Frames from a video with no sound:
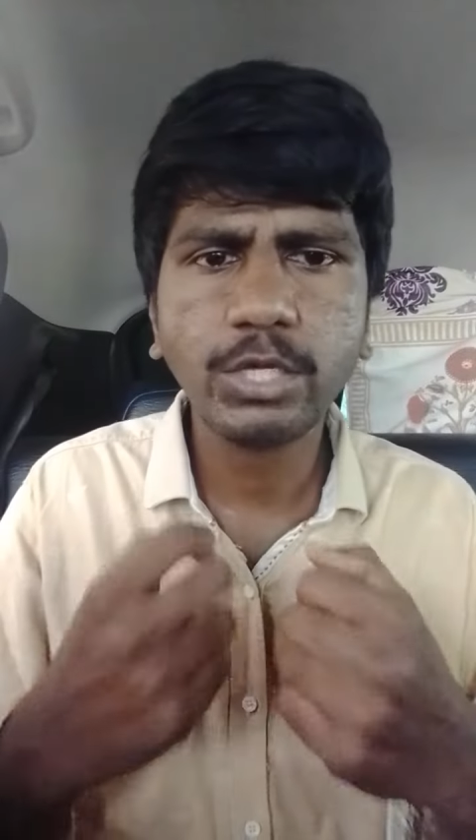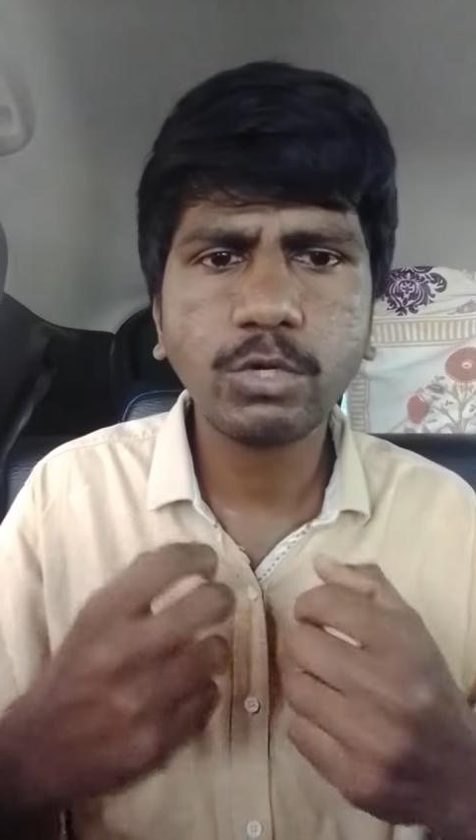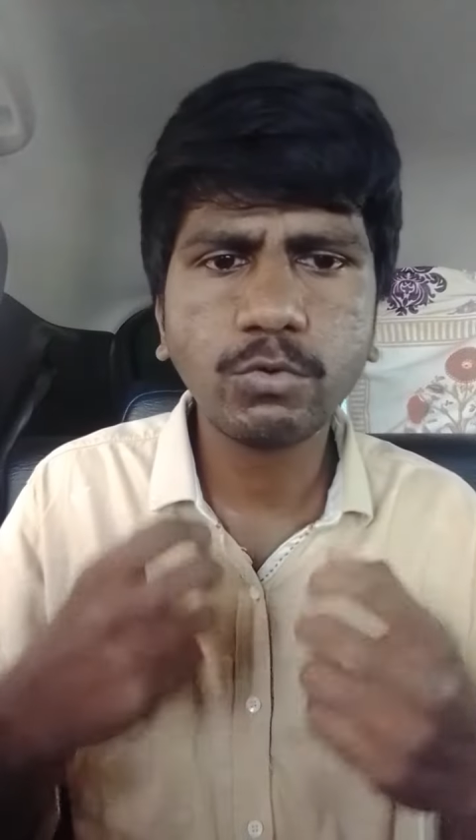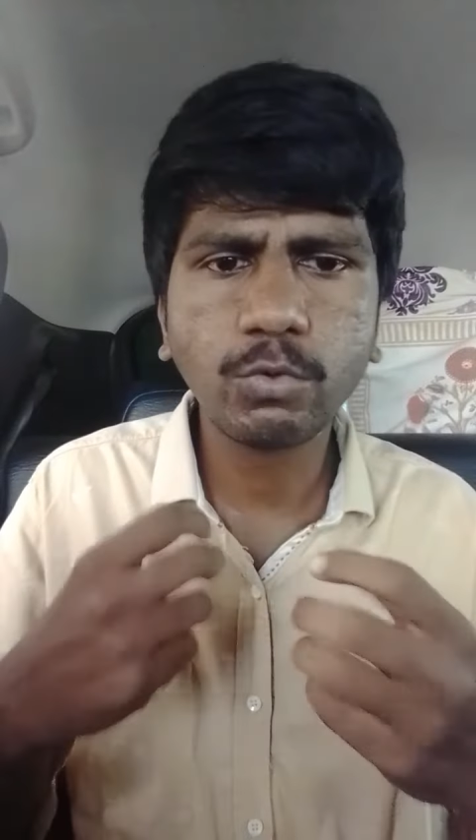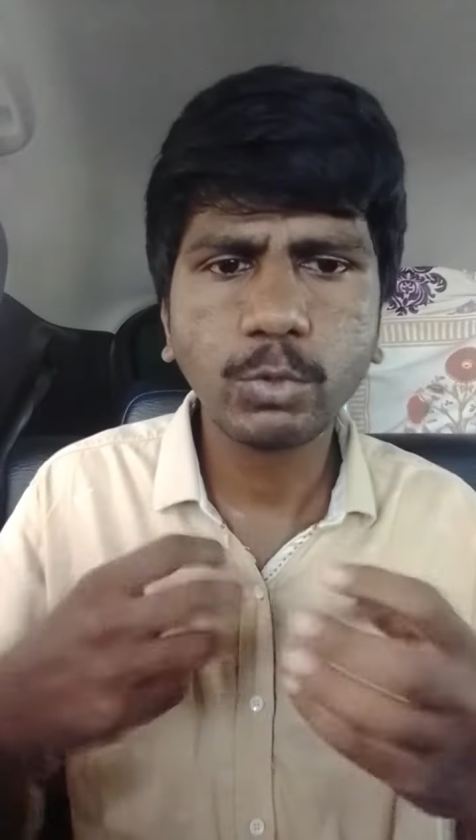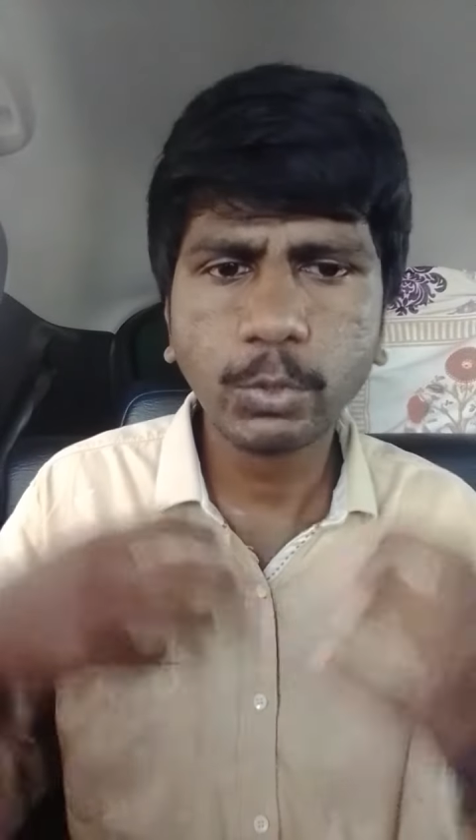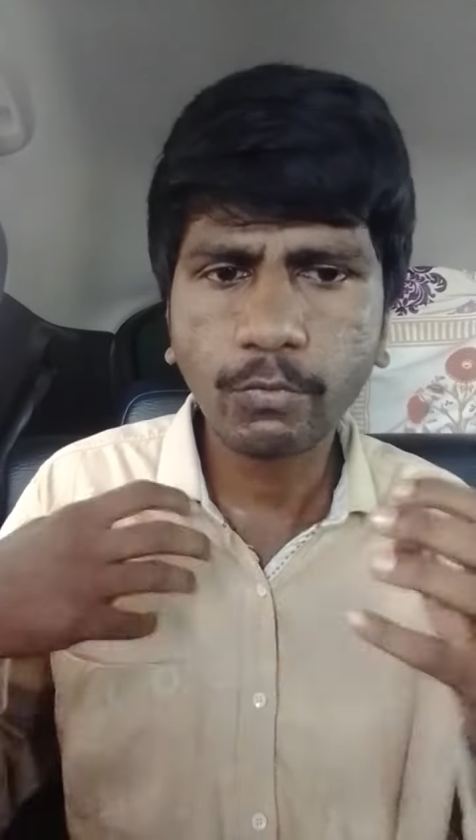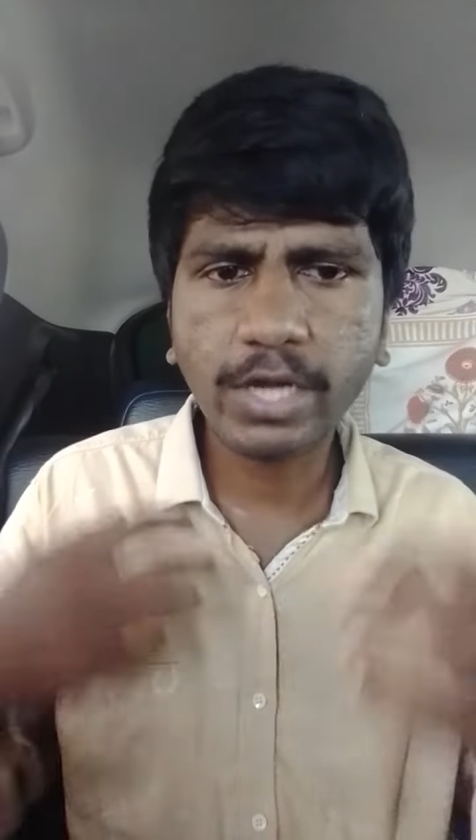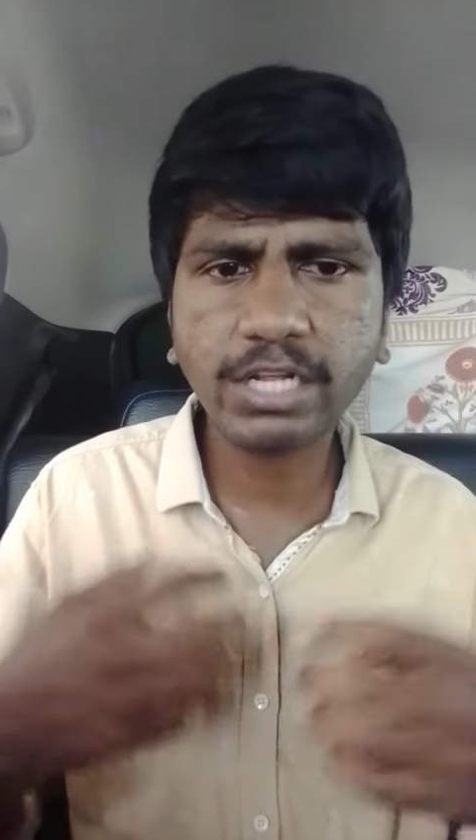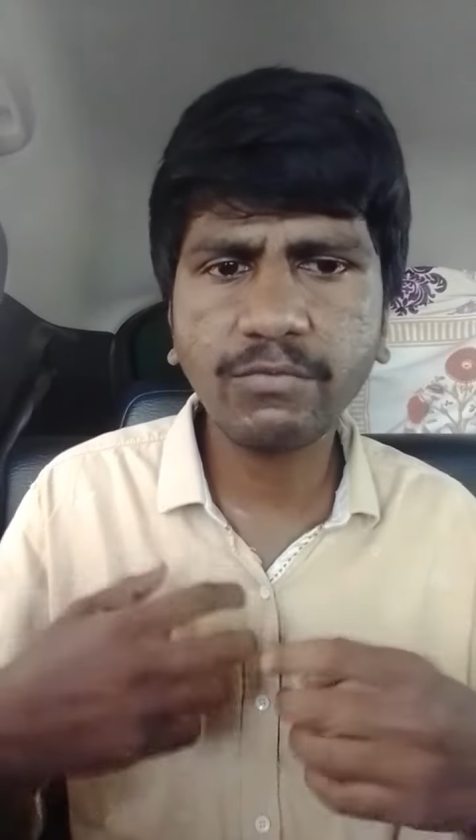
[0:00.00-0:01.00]
You, you
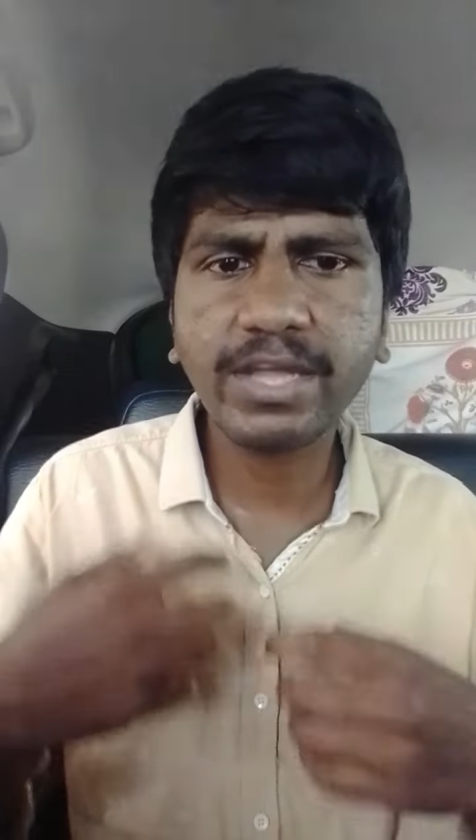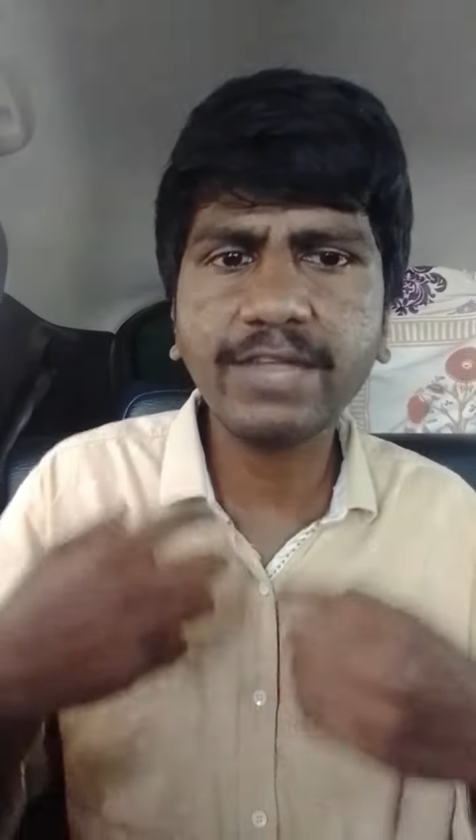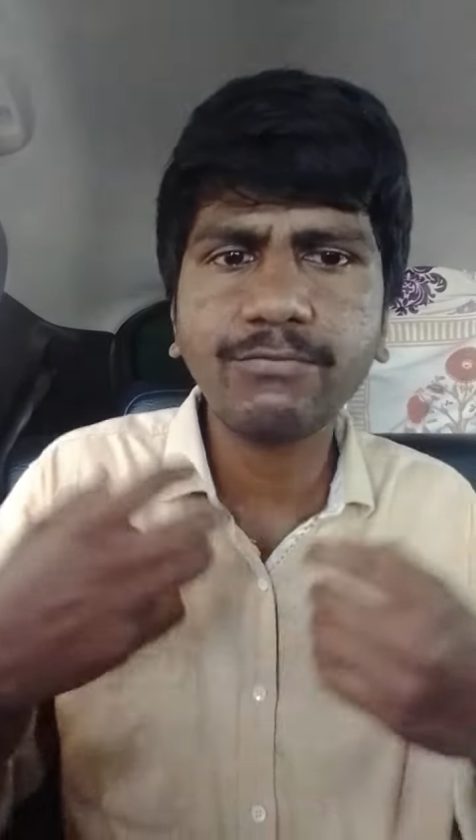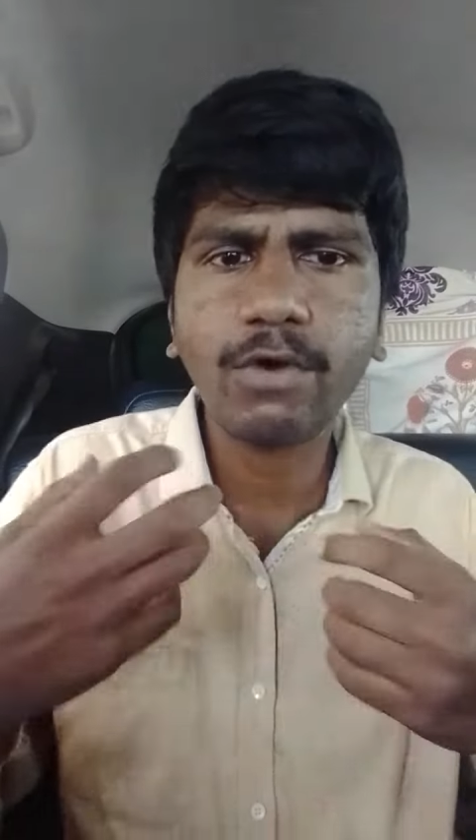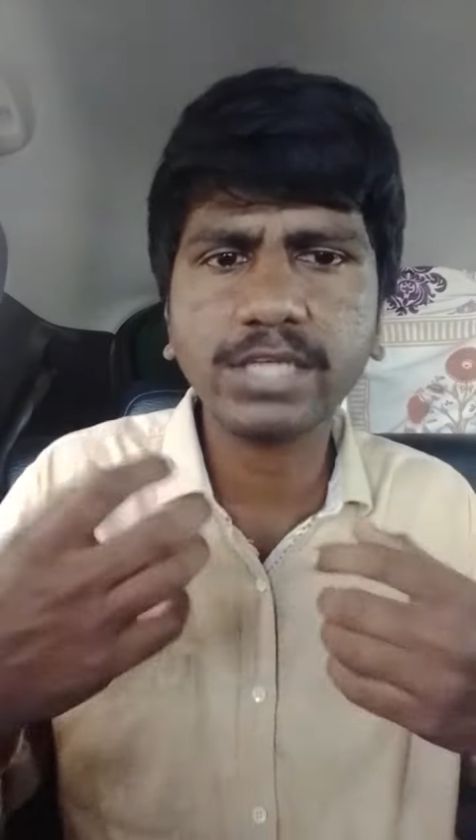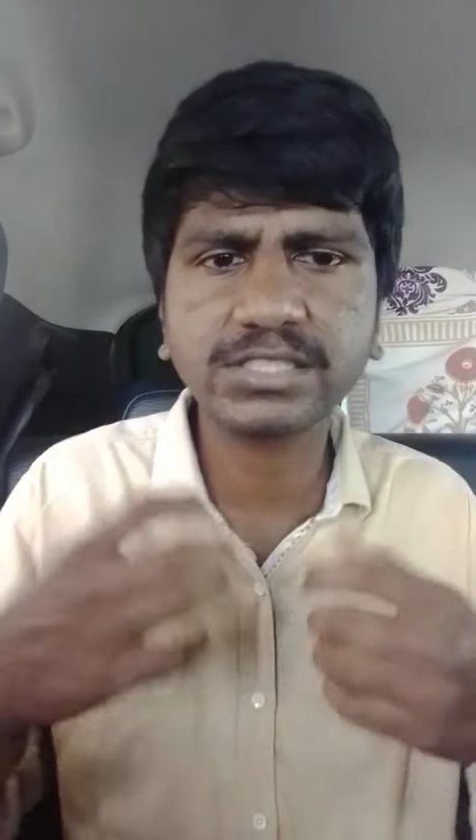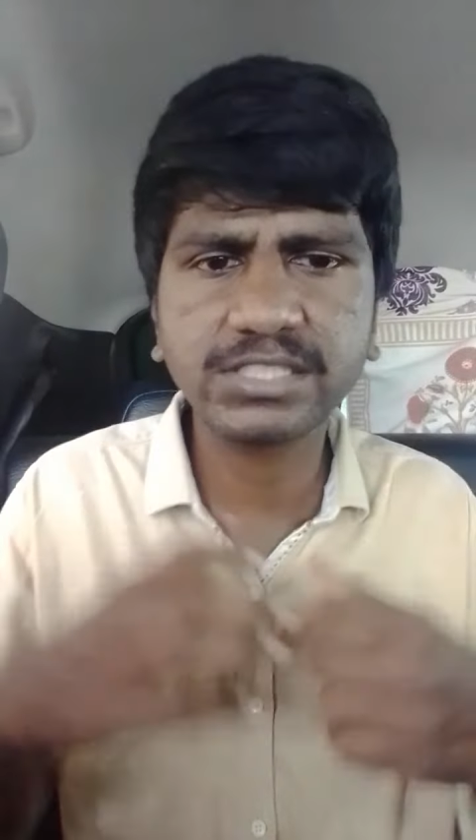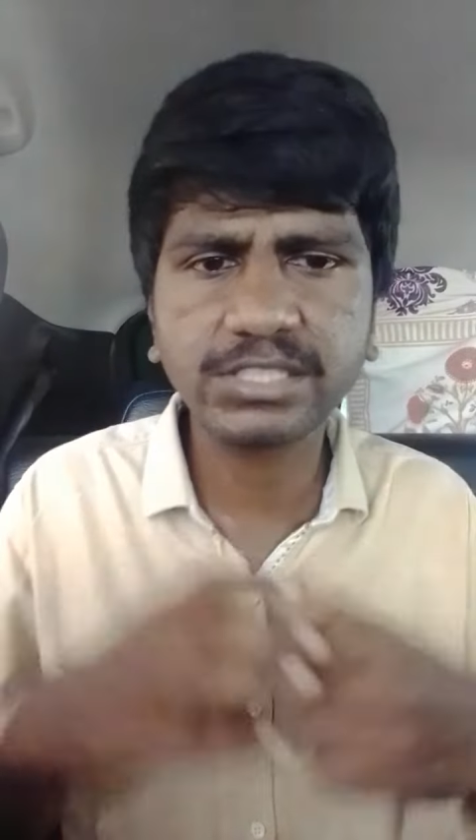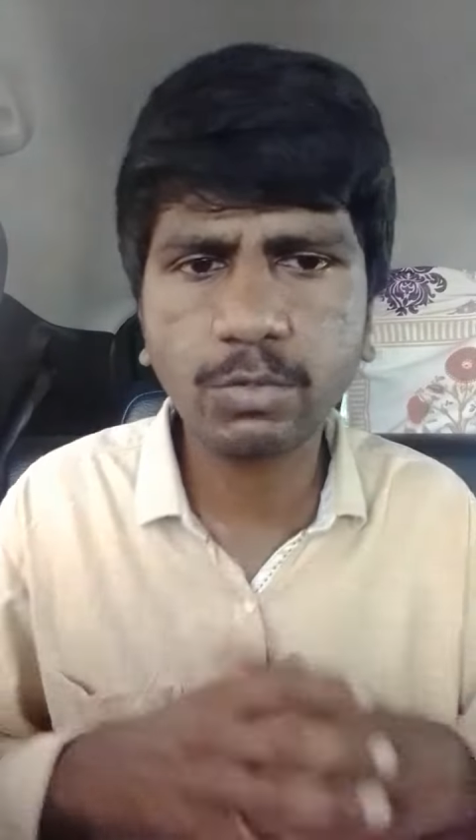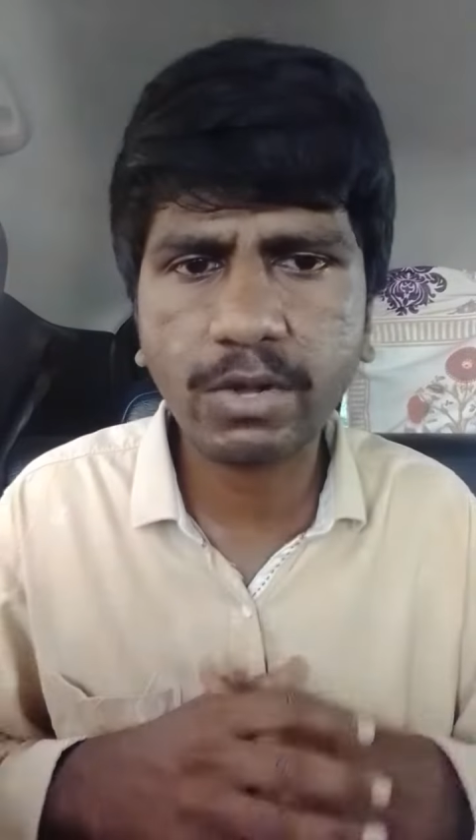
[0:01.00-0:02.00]
work very fast
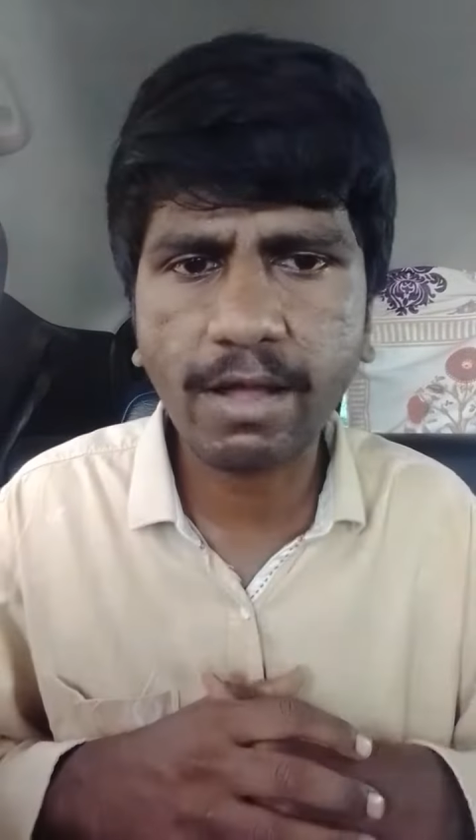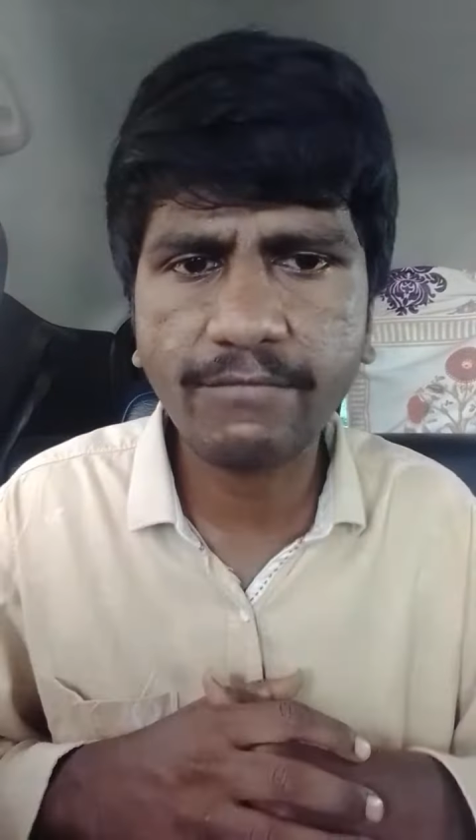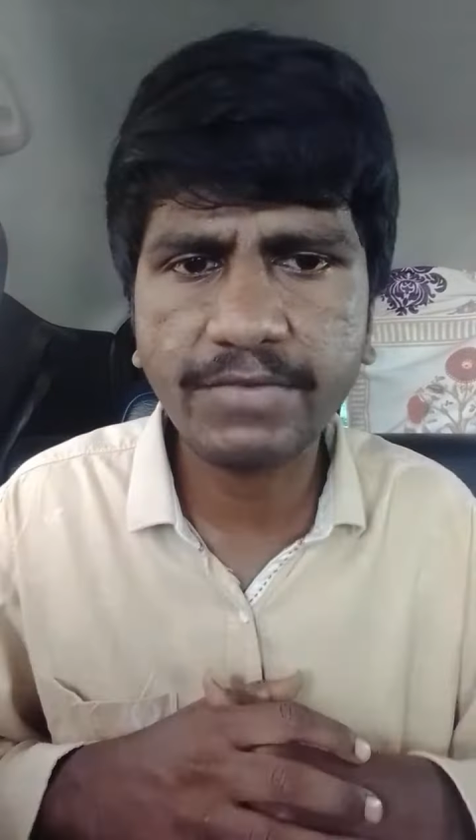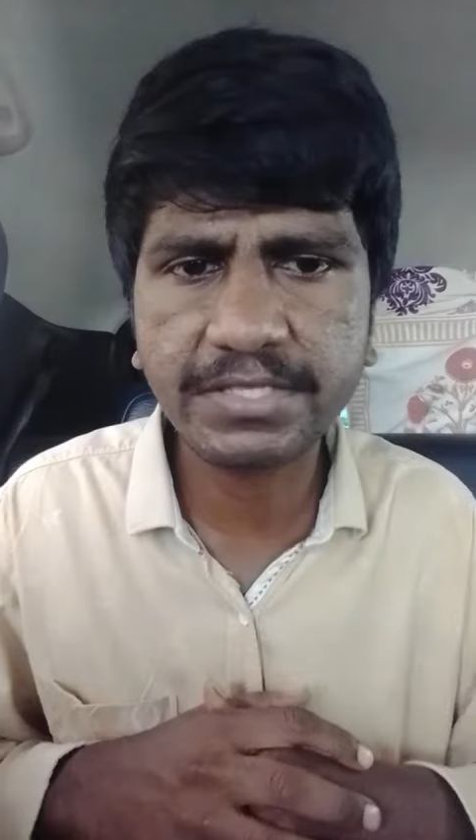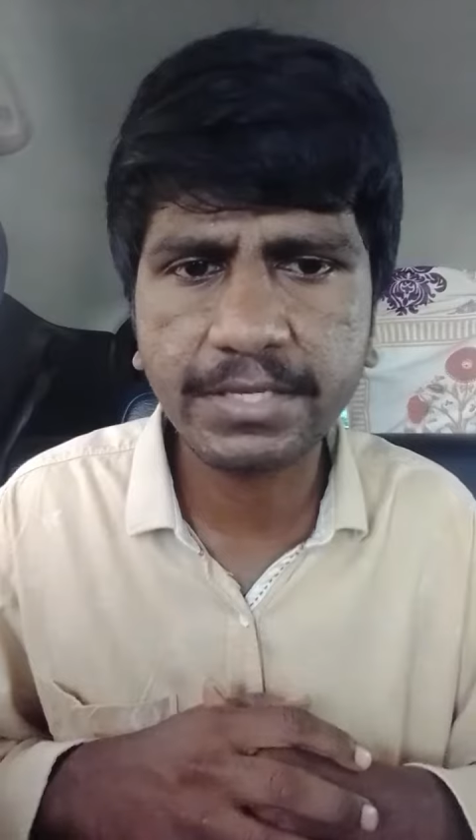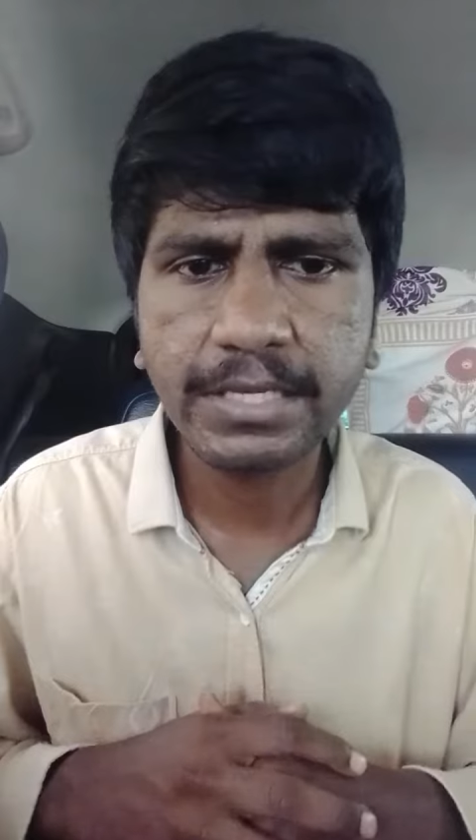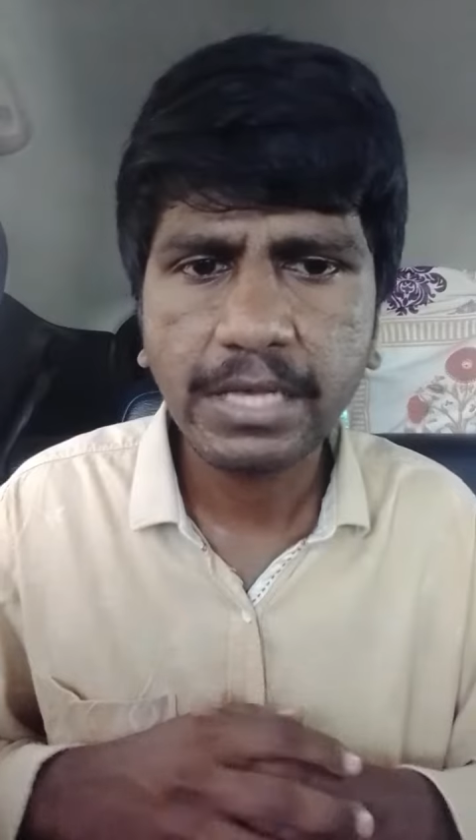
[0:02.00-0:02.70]
in your office